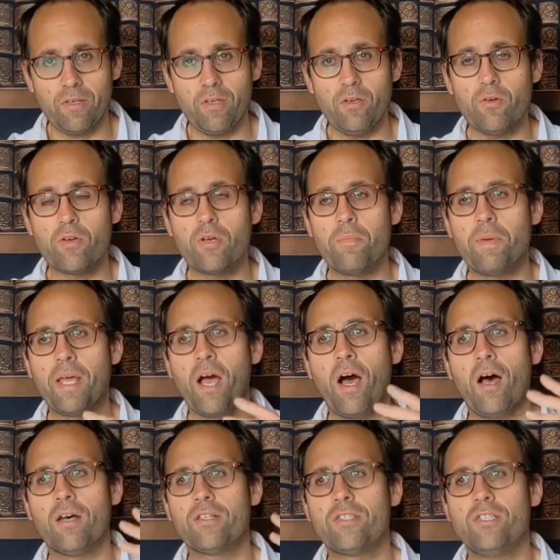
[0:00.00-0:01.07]
You could be
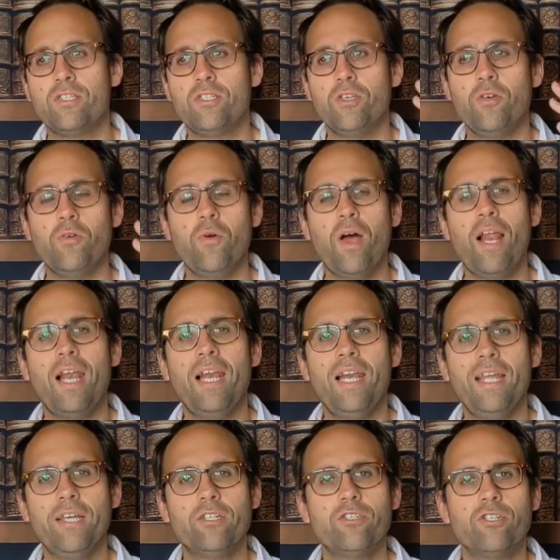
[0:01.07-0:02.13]
asked to do
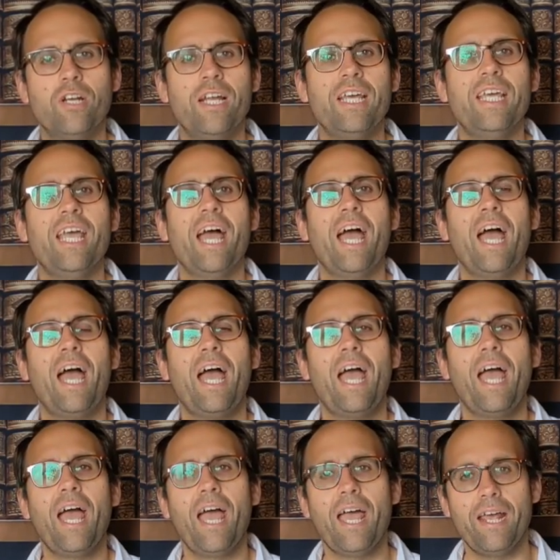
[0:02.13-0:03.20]
literally
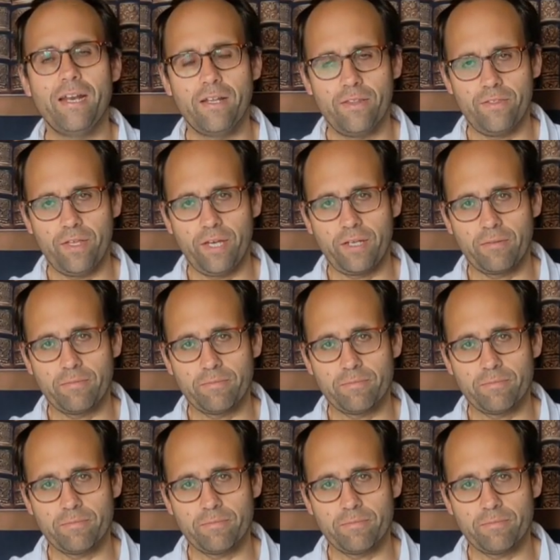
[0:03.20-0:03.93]
anything.